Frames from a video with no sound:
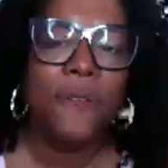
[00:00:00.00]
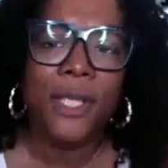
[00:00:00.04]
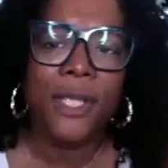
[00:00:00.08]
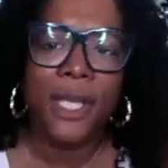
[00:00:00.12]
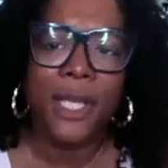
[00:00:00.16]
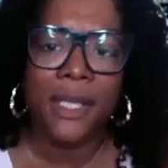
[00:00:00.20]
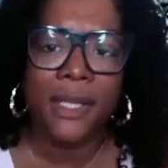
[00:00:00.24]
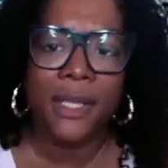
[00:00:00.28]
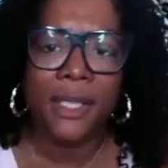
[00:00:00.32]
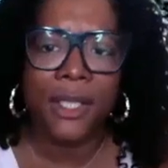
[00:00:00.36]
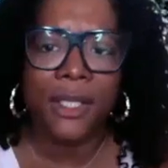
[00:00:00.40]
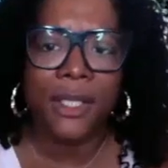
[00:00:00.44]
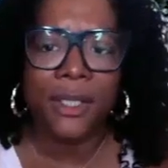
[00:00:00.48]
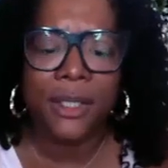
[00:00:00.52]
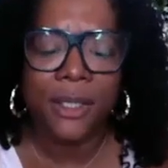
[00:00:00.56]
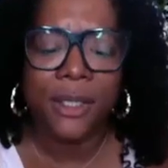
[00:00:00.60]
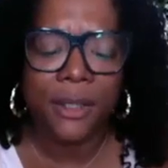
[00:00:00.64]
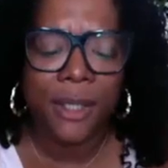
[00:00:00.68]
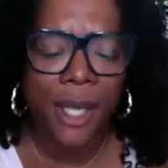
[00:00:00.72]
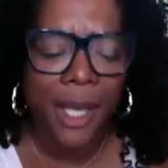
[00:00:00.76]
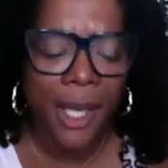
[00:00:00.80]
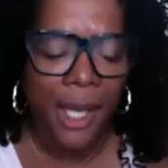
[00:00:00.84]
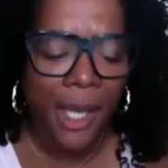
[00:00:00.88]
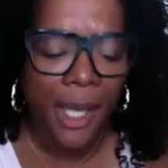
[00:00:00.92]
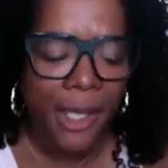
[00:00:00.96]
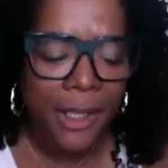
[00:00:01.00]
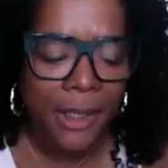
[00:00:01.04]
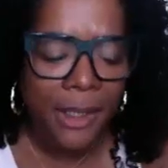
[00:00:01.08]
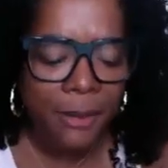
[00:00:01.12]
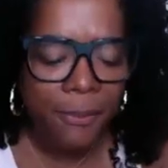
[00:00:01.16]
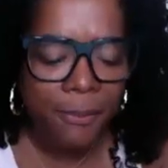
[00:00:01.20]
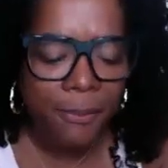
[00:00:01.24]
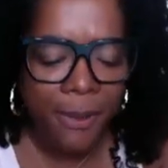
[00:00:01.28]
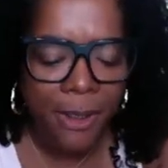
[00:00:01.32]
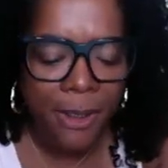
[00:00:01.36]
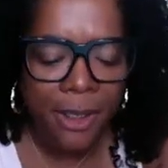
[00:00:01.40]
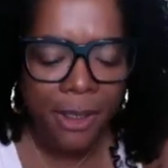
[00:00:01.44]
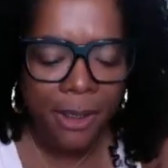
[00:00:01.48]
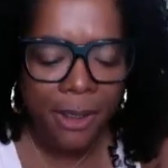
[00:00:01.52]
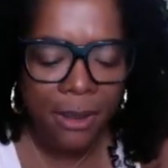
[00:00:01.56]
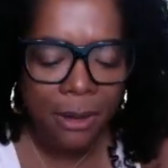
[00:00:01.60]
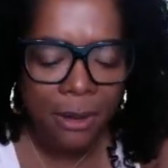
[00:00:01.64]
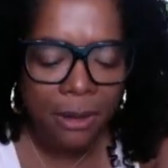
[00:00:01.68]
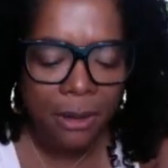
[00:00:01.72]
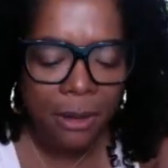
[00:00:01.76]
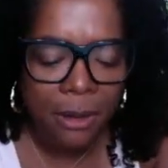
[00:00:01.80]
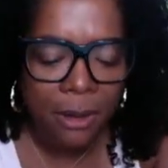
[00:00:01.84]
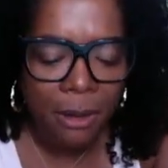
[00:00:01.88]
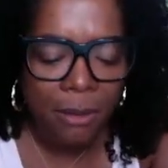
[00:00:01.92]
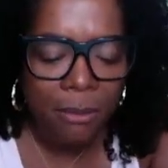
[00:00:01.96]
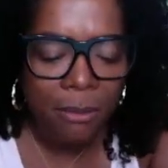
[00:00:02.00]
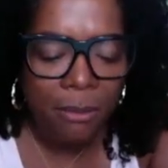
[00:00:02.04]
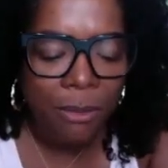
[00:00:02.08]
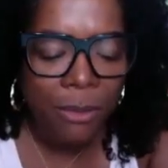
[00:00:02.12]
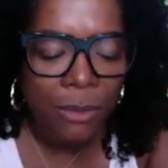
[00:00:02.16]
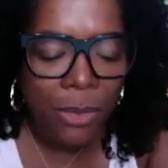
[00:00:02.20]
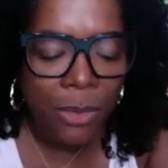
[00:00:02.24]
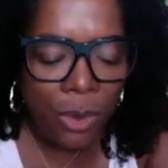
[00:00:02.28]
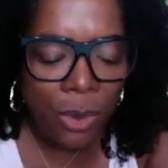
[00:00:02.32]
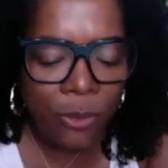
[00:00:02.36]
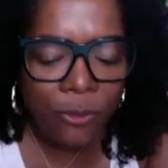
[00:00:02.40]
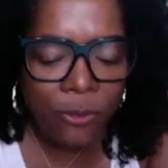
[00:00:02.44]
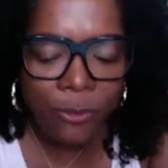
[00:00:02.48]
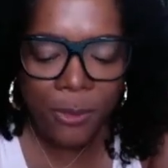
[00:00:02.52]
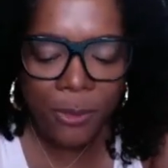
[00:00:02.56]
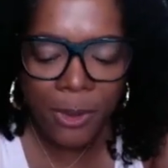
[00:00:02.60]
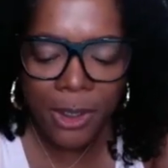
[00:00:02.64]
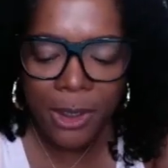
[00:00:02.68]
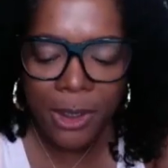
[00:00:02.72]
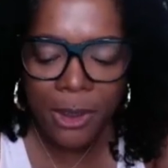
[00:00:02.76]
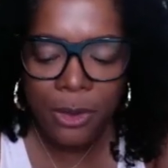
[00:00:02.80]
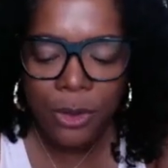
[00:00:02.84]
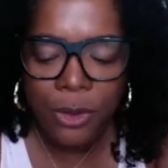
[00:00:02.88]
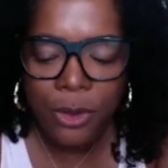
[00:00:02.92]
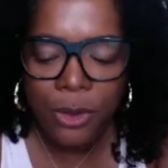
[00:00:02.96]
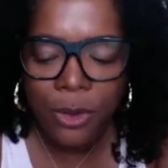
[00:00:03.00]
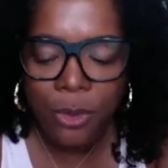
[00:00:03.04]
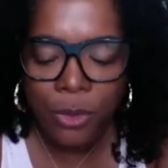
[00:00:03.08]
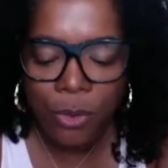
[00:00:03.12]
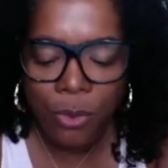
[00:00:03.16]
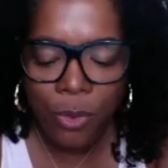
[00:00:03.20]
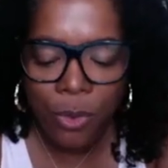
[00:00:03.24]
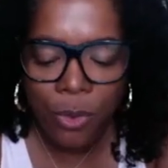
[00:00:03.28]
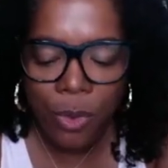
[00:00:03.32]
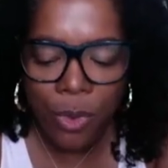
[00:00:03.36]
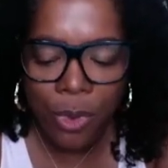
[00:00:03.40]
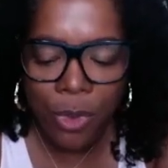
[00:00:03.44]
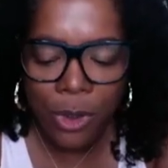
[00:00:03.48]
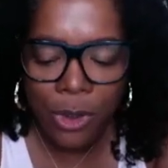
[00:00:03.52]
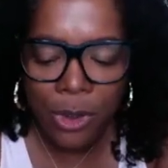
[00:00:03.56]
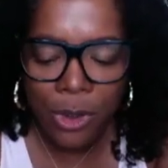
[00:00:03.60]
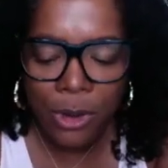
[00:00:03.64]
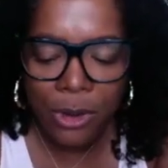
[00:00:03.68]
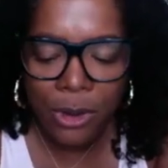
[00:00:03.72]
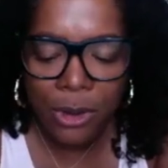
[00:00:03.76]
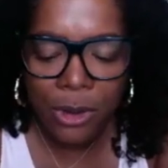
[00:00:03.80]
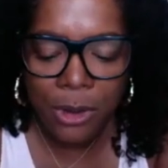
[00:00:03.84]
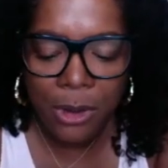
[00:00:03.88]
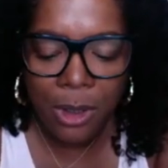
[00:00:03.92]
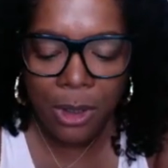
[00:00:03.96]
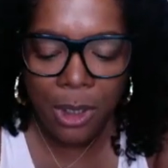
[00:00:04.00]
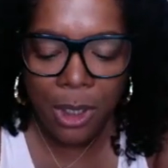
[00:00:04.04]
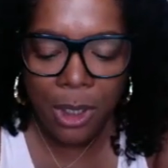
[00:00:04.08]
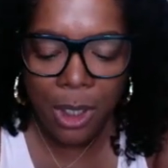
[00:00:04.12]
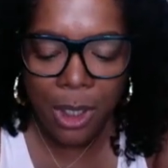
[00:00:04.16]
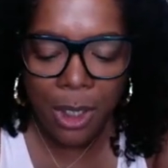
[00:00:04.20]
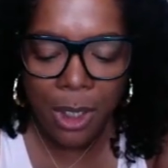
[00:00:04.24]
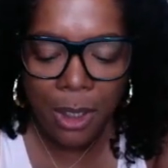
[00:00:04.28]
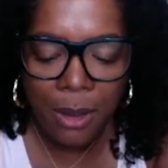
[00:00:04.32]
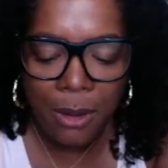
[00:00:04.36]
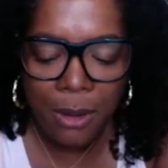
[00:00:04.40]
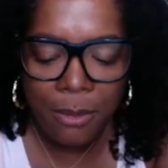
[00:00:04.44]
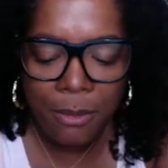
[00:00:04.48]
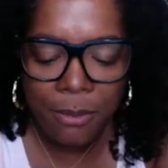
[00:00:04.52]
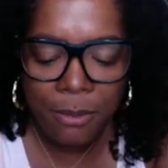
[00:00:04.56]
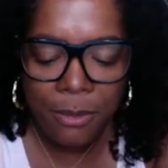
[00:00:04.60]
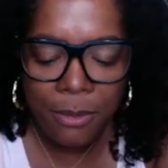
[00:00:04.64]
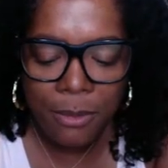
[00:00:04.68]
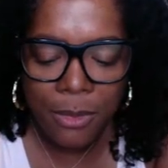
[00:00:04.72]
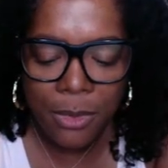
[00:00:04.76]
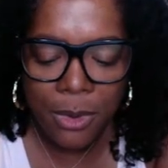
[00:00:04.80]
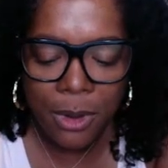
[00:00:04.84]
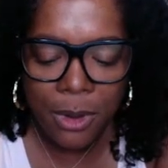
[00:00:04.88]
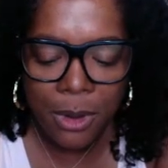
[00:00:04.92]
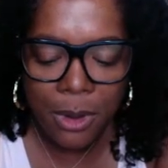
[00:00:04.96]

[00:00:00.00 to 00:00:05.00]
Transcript: like has been some movement towards from